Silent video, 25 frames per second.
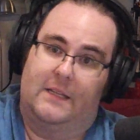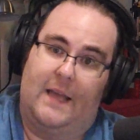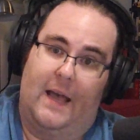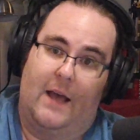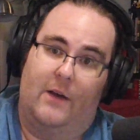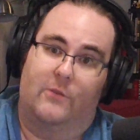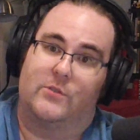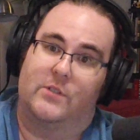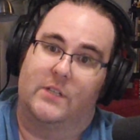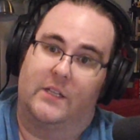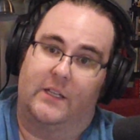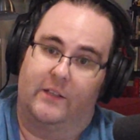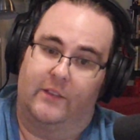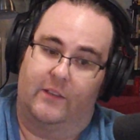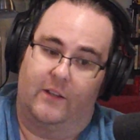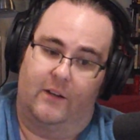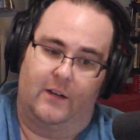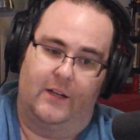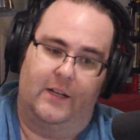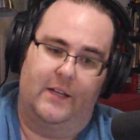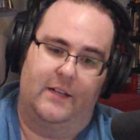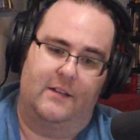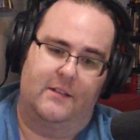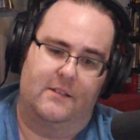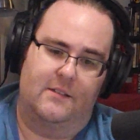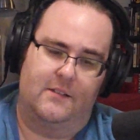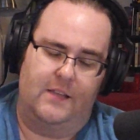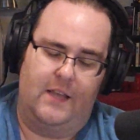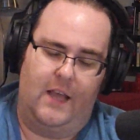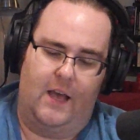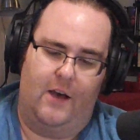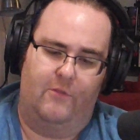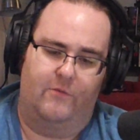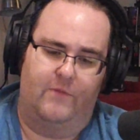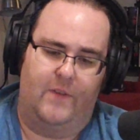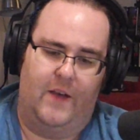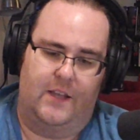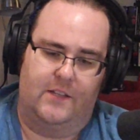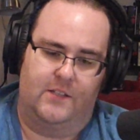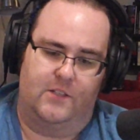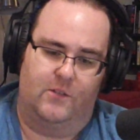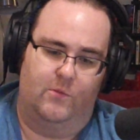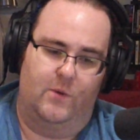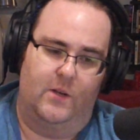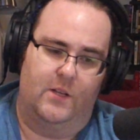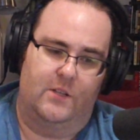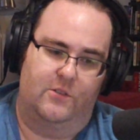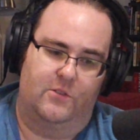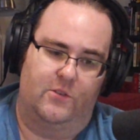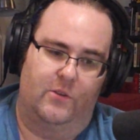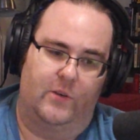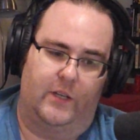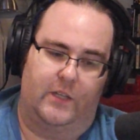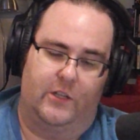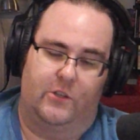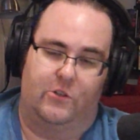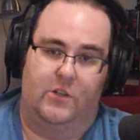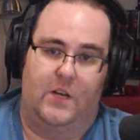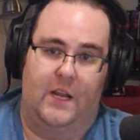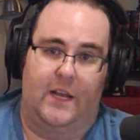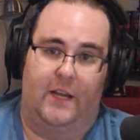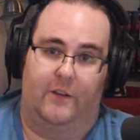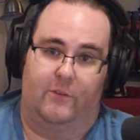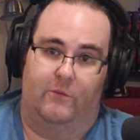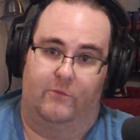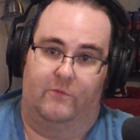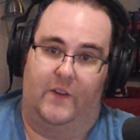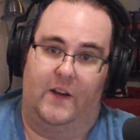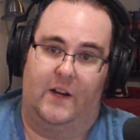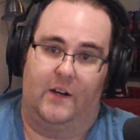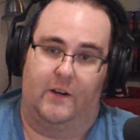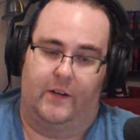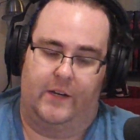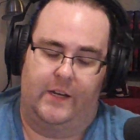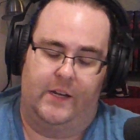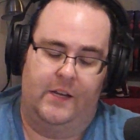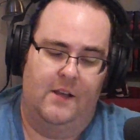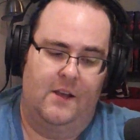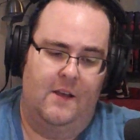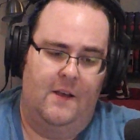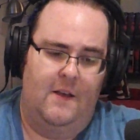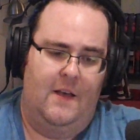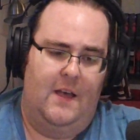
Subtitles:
counting in their head to see how fast it was. So it could vary.